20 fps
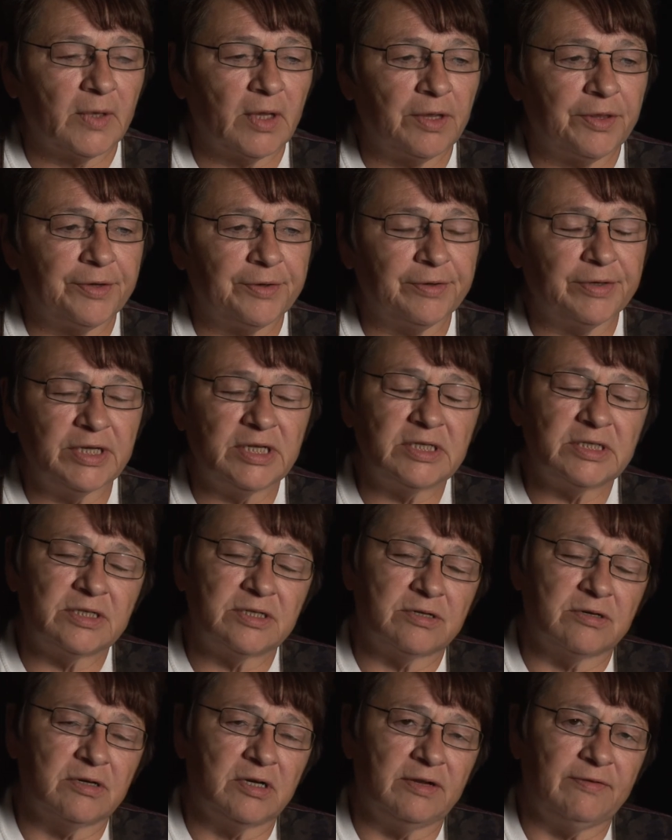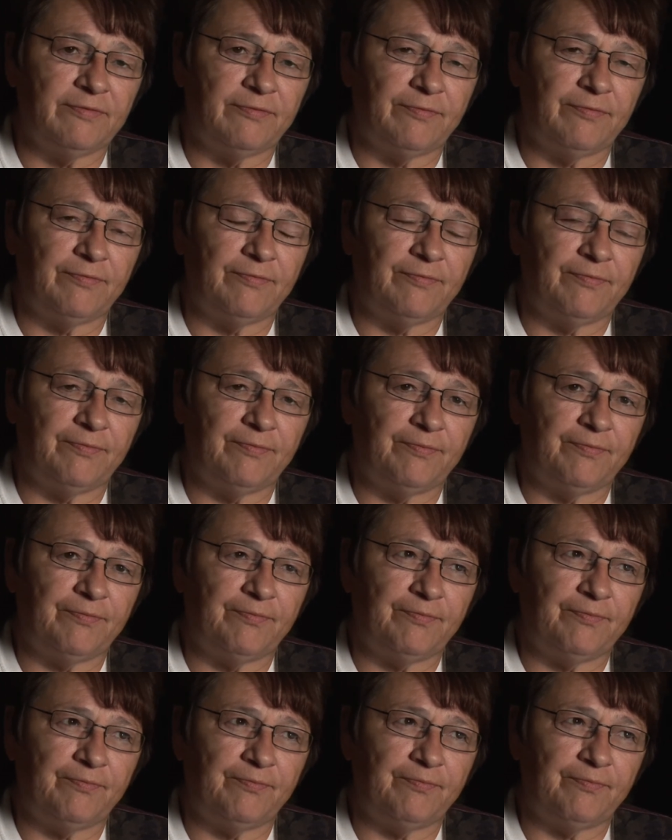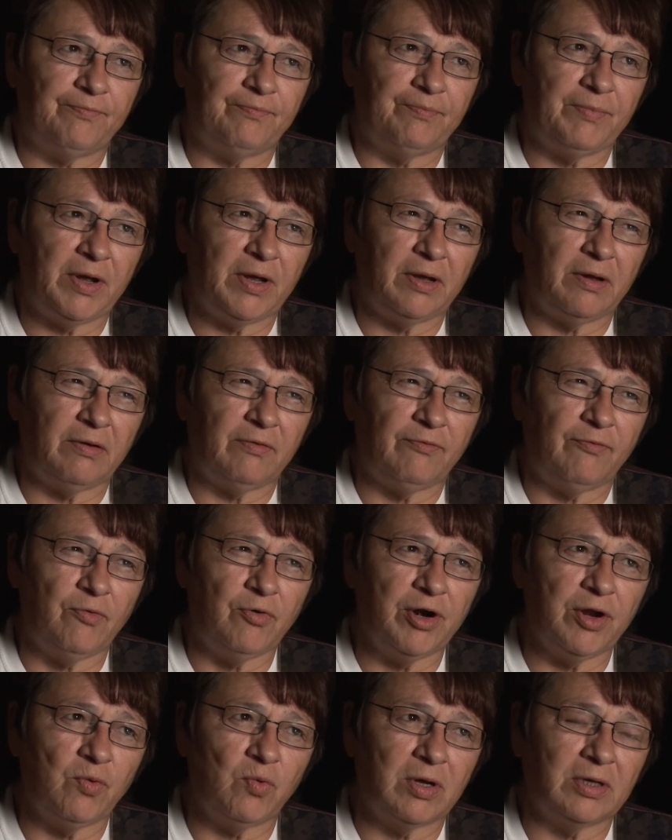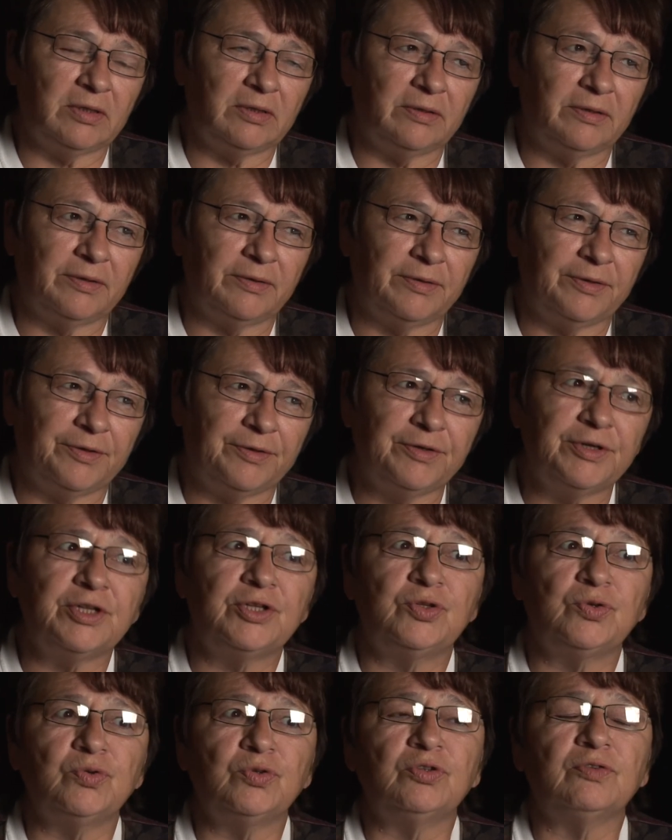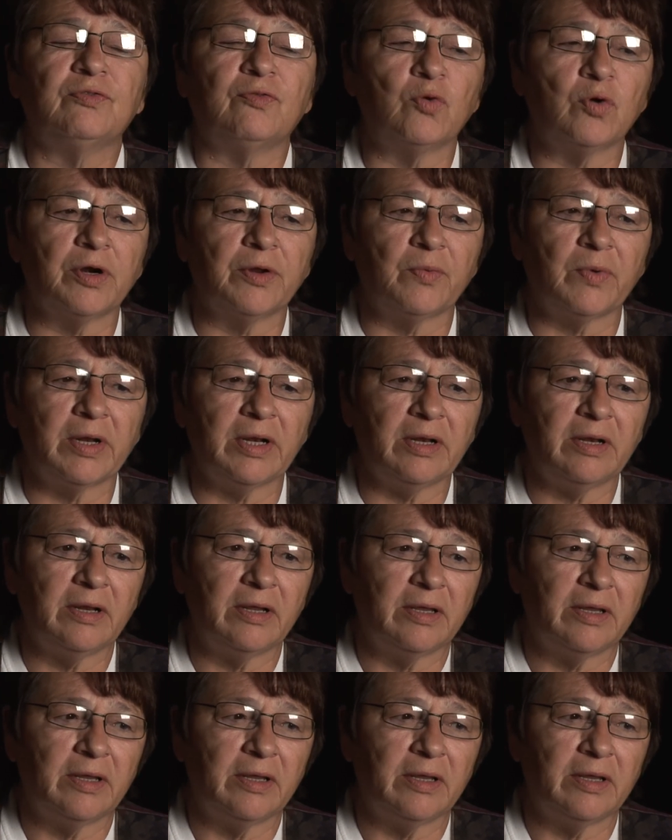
thirties and early my uh, 41, 32 to 41,